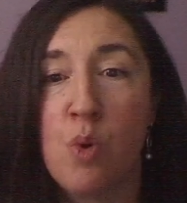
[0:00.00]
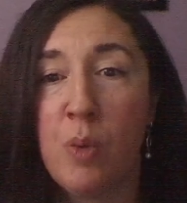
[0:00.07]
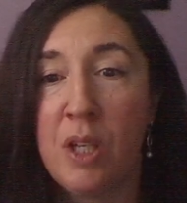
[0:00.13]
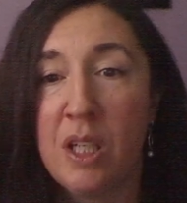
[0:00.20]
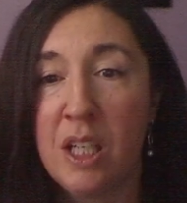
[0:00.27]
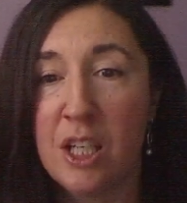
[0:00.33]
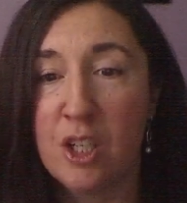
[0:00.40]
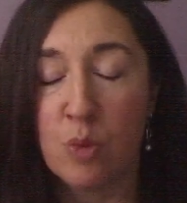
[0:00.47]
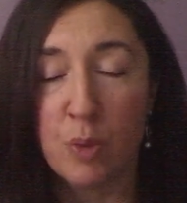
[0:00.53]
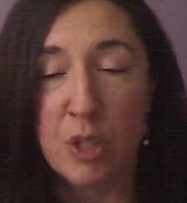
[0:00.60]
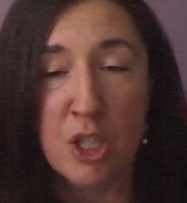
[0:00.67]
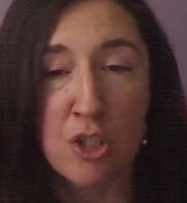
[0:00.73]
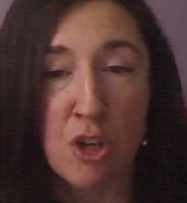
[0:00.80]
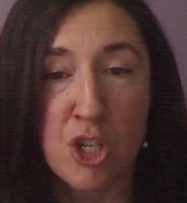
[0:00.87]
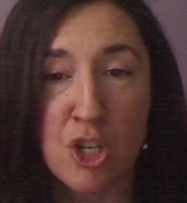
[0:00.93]
what we need to
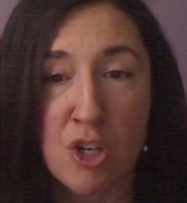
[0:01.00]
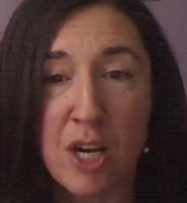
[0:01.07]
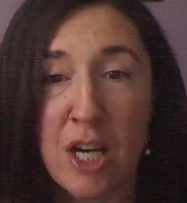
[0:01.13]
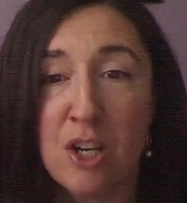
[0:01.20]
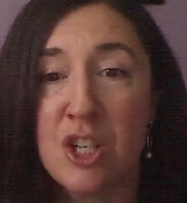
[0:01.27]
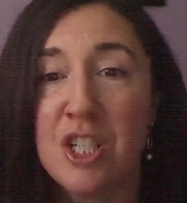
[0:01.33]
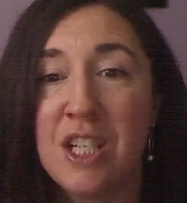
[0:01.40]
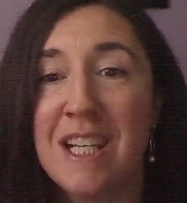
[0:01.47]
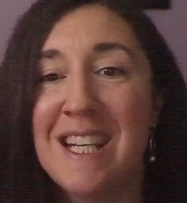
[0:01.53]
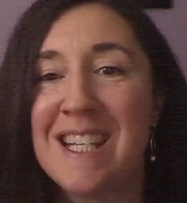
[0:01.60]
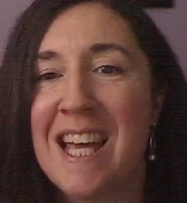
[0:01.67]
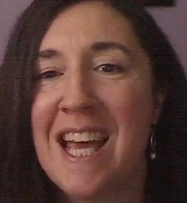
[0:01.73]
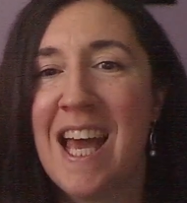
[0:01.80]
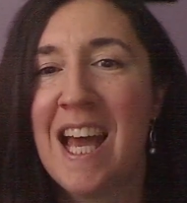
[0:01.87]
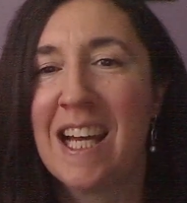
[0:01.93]
recharge our energies,
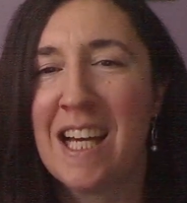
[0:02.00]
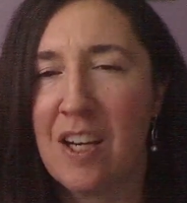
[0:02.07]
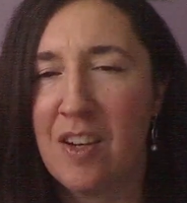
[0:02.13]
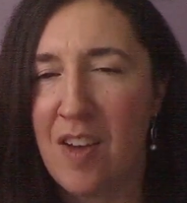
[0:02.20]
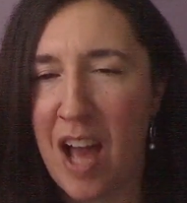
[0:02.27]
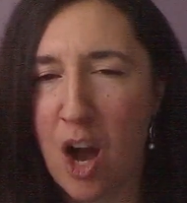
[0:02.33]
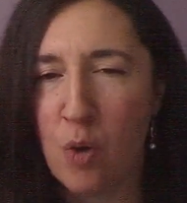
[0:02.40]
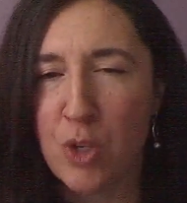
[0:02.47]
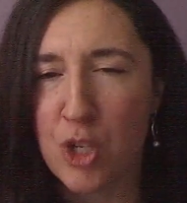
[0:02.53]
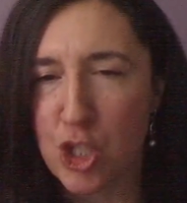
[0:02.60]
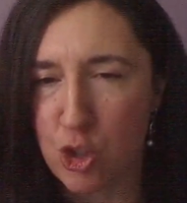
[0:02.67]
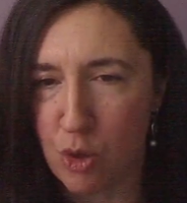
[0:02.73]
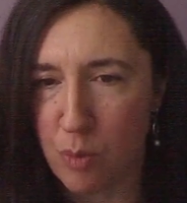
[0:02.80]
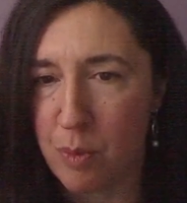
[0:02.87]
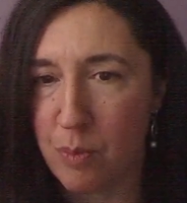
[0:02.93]
kind of how we
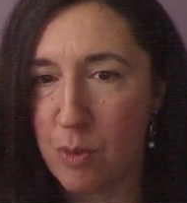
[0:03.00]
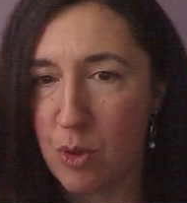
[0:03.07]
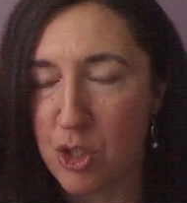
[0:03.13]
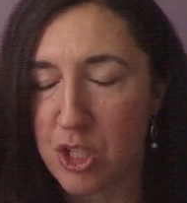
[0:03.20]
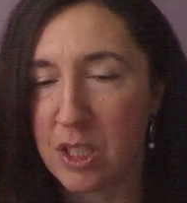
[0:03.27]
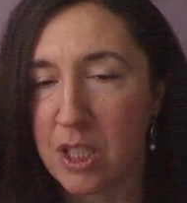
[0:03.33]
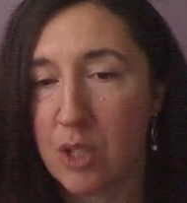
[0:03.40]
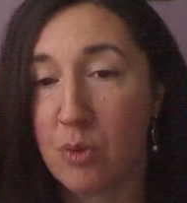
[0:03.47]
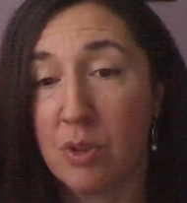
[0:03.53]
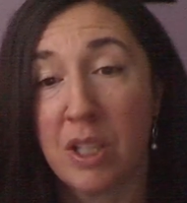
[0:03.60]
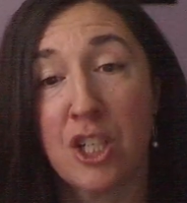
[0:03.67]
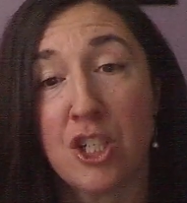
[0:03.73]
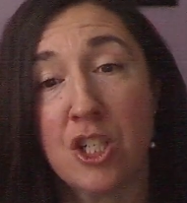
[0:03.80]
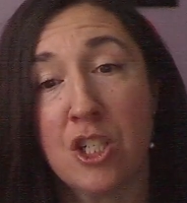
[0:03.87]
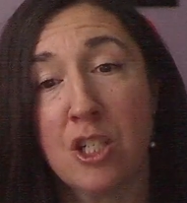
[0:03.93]
show up emotionally in
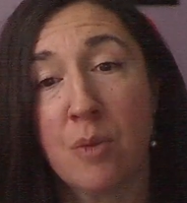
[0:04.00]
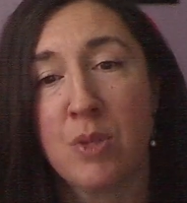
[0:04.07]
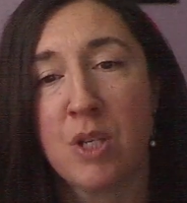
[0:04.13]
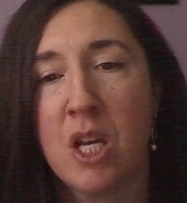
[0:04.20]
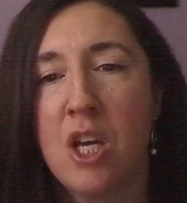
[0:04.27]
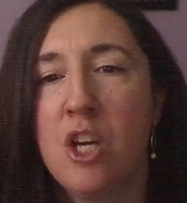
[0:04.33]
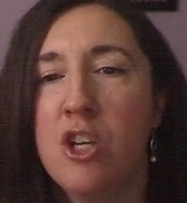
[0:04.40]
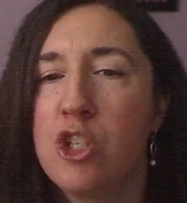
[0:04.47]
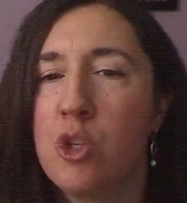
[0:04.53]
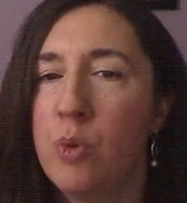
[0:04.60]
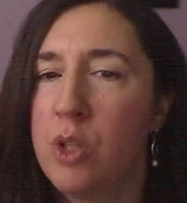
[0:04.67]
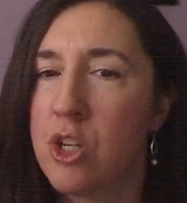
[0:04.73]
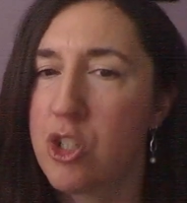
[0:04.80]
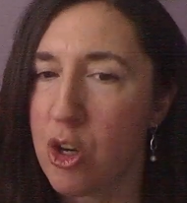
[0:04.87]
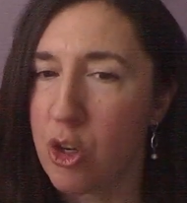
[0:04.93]
relationships. So when
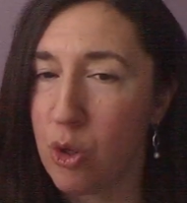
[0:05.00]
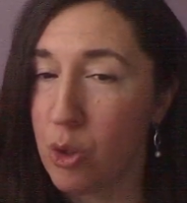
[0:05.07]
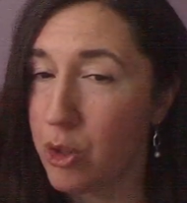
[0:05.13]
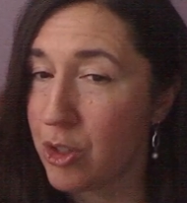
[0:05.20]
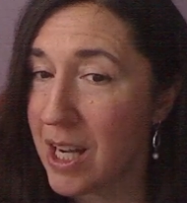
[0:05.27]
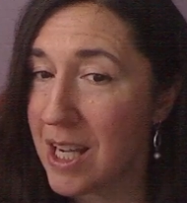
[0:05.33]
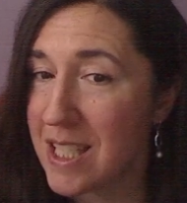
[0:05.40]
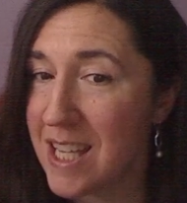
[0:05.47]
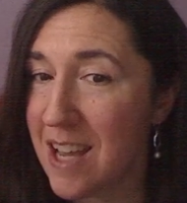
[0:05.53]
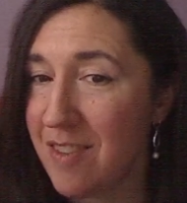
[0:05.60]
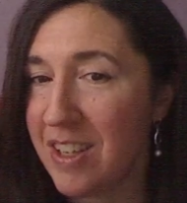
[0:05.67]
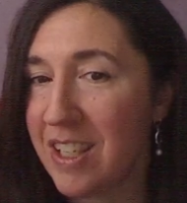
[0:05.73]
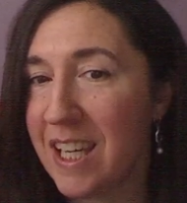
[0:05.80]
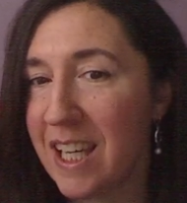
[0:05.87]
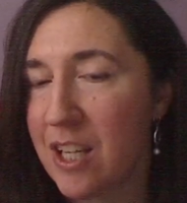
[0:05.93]
a chart holder has
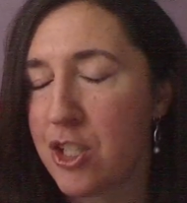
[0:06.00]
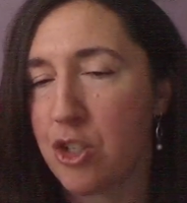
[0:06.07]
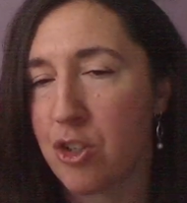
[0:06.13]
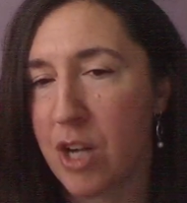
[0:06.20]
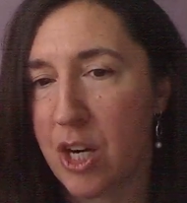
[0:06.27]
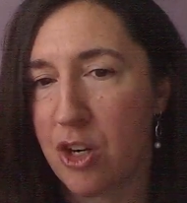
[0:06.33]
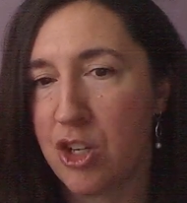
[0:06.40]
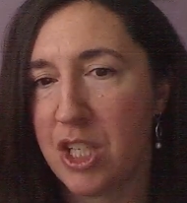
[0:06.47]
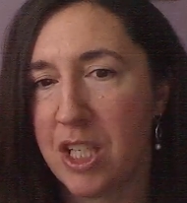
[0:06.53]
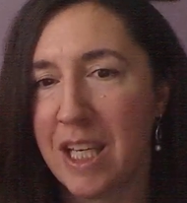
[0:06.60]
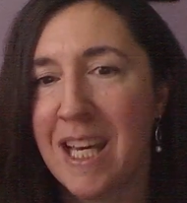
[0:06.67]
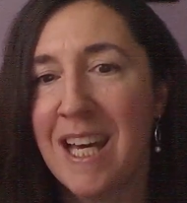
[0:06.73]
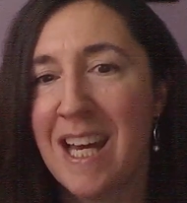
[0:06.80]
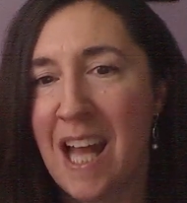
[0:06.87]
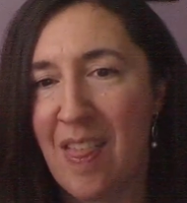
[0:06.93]
heavy Cancer energy,
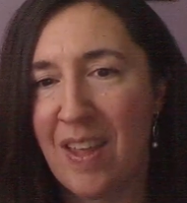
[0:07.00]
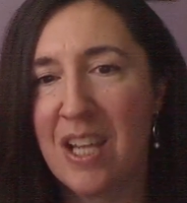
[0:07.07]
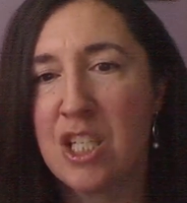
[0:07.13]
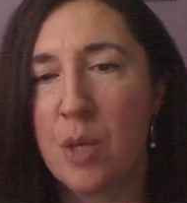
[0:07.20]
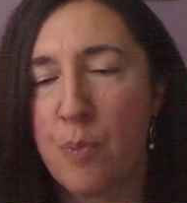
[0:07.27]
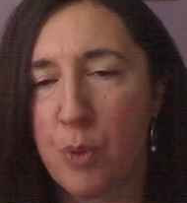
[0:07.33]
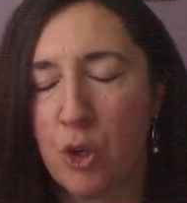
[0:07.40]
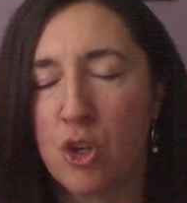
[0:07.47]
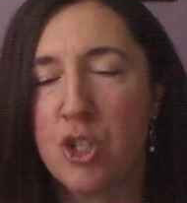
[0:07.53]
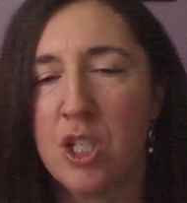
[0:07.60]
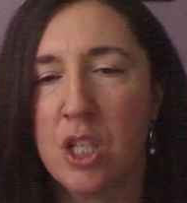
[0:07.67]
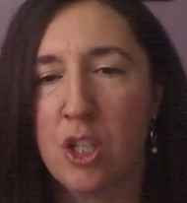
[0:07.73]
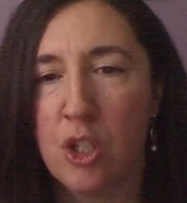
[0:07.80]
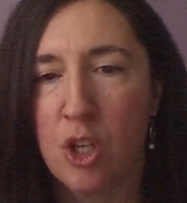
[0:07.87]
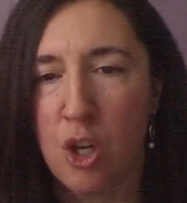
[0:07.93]
that is a
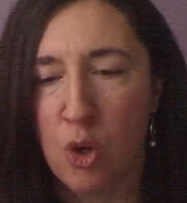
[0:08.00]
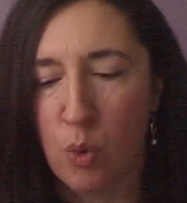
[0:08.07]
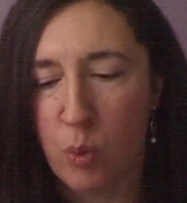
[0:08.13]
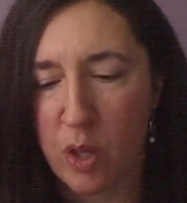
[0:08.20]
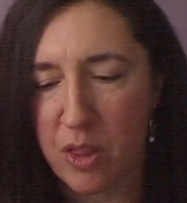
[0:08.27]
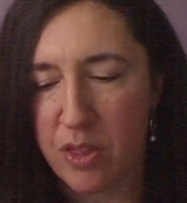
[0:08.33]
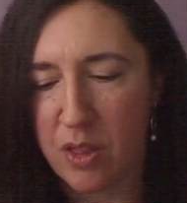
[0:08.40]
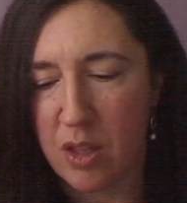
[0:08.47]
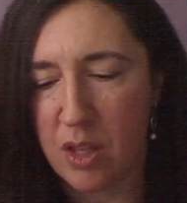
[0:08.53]
person with